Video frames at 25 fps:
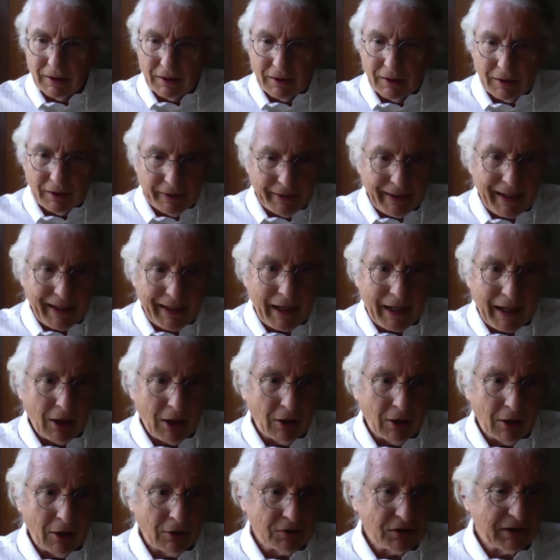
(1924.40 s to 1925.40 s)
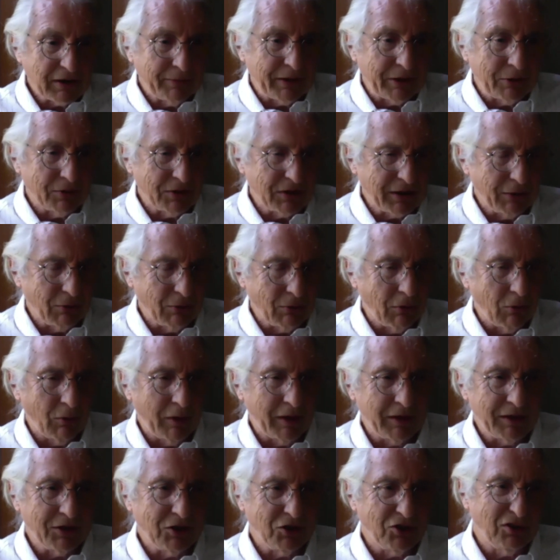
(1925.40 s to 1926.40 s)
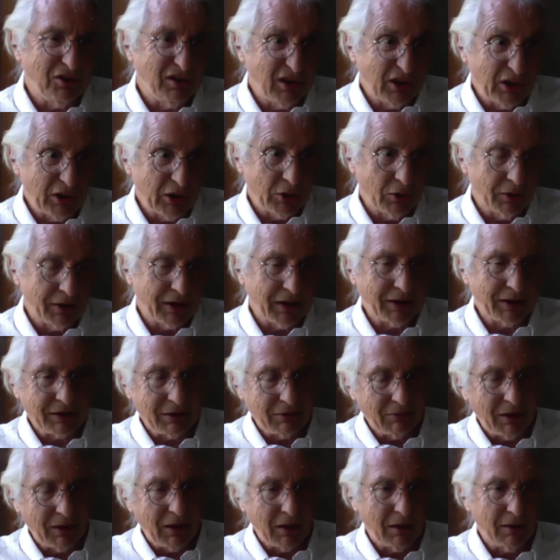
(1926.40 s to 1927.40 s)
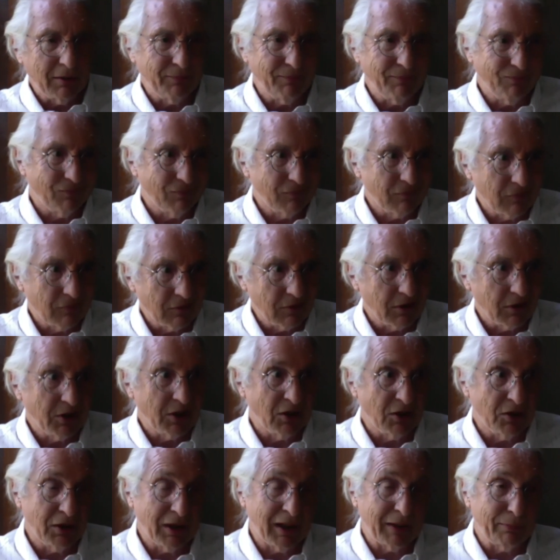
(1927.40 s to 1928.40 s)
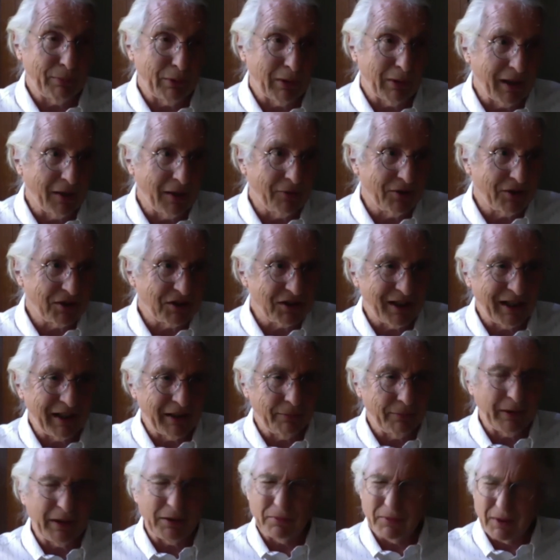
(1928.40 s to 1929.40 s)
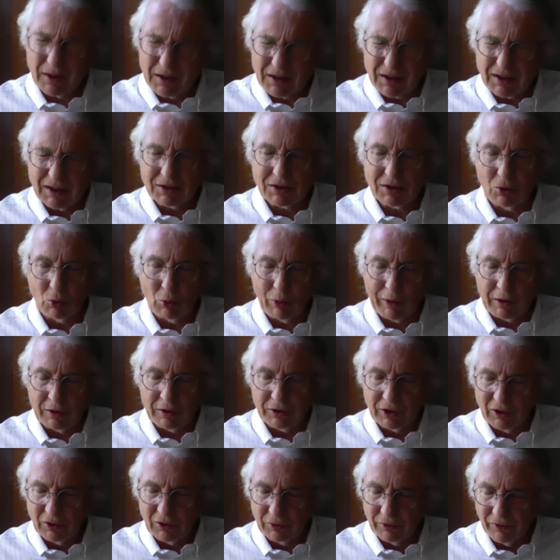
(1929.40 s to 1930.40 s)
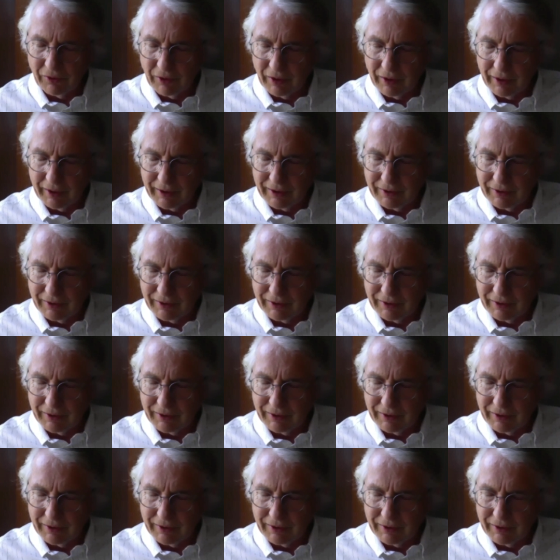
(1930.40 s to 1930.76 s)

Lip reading: now somebody will say, well, what did you do? And I said, well, I pull out the Steinbeck because that's a well-known thing.